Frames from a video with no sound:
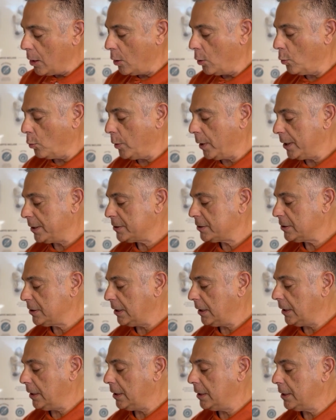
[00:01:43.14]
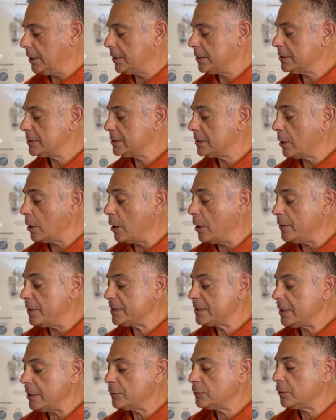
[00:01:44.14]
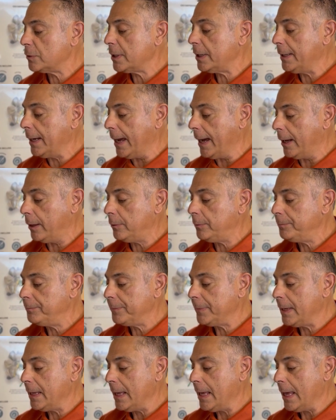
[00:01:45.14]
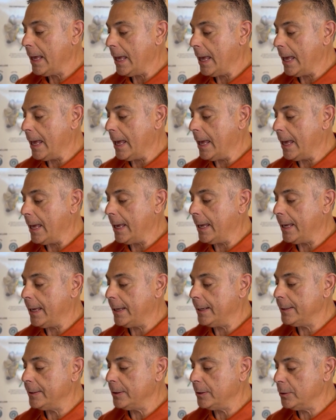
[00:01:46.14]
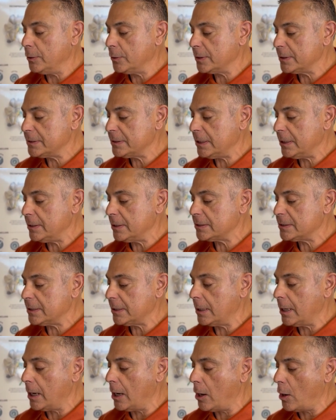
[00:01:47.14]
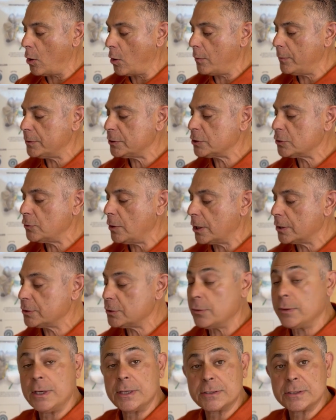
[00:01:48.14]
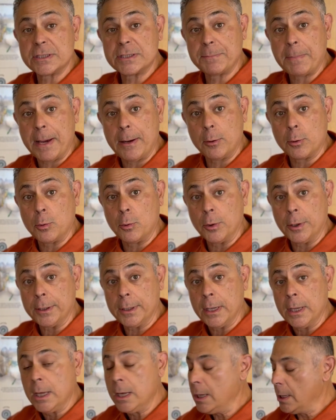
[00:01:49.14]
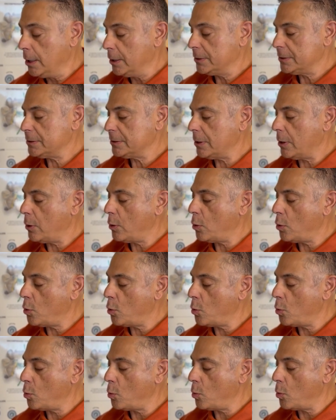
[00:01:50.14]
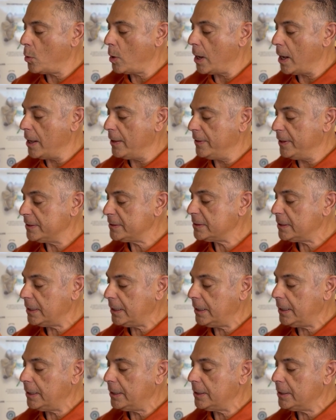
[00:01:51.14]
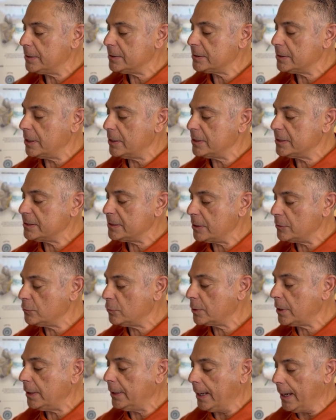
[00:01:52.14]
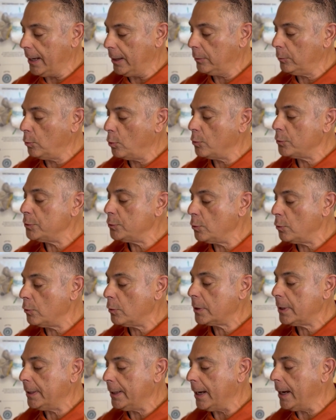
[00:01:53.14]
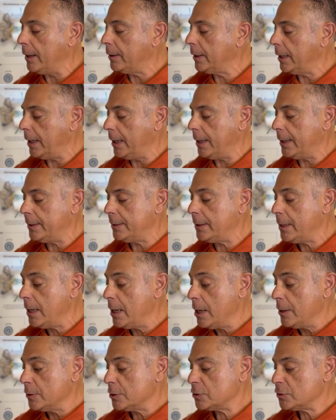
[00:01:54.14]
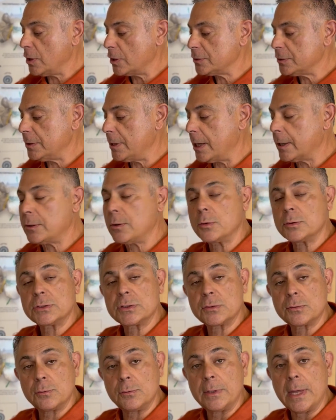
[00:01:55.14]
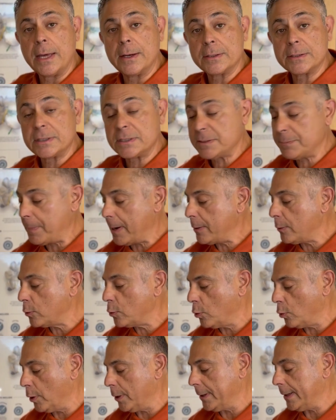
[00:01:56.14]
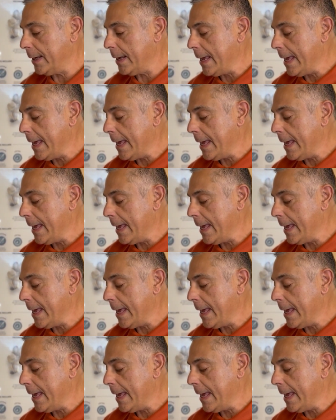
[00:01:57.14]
which is the central canal, and you can see this orange structure is the spinal cord. So this is the central canal or the neural canal, and the structure that goes through that is the spinal cord.